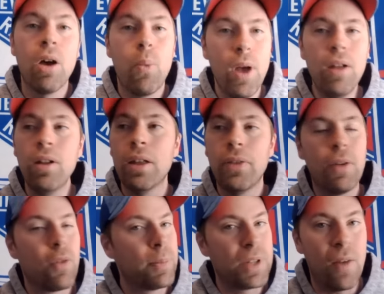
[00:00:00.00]
Well, they
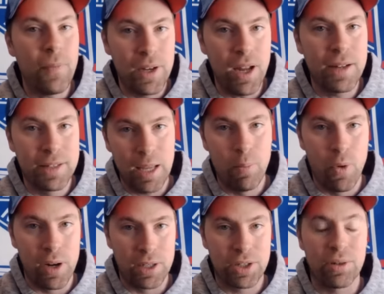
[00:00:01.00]
ripped off a nine-game
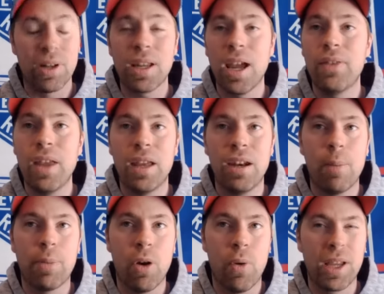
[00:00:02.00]
winning streak, and they ended up
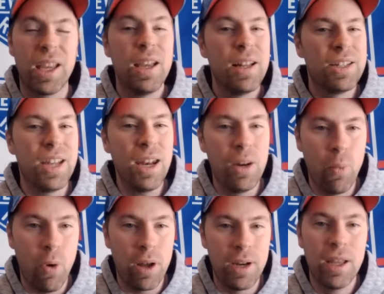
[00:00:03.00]
going
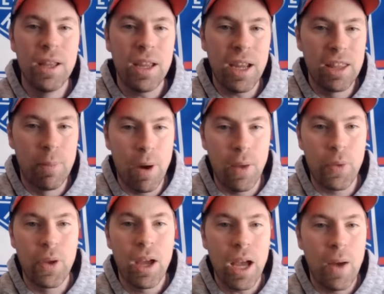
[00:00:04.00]
10-1 in the month
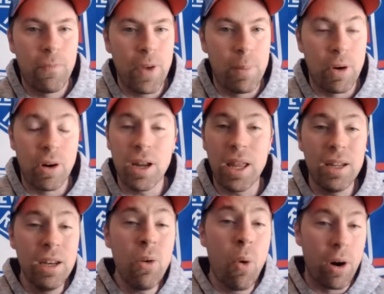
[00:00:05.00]
of February. And
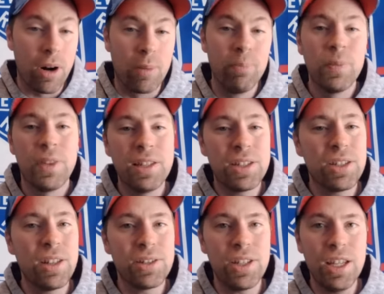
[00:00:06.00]
in order, this is
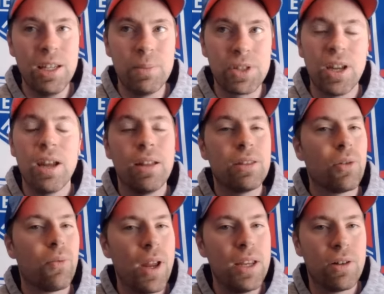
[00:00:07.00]
the teams that the
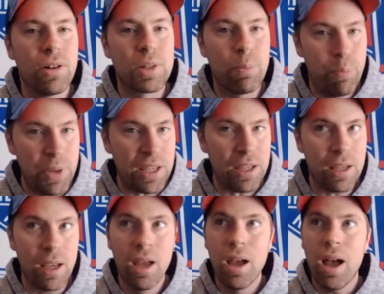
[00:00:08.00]
Rangers beat
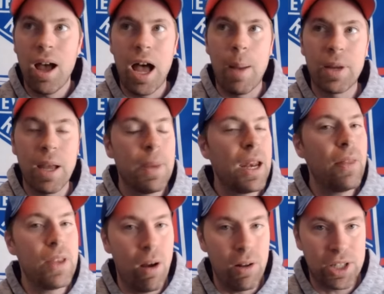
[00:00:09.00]
coming out of
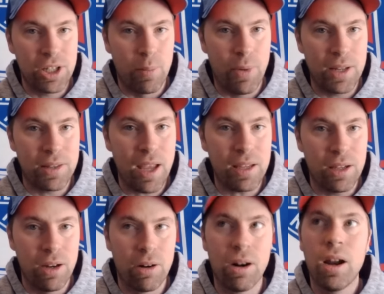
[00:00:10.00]
the All-Star break that
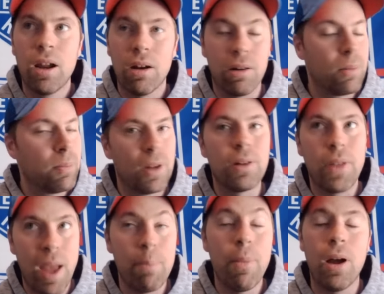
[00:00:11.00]
year or
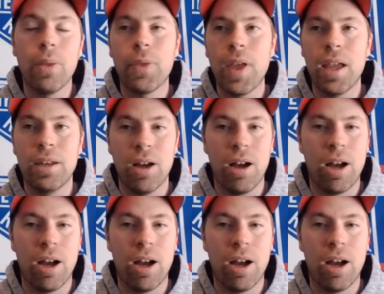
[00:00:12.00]
that month. And,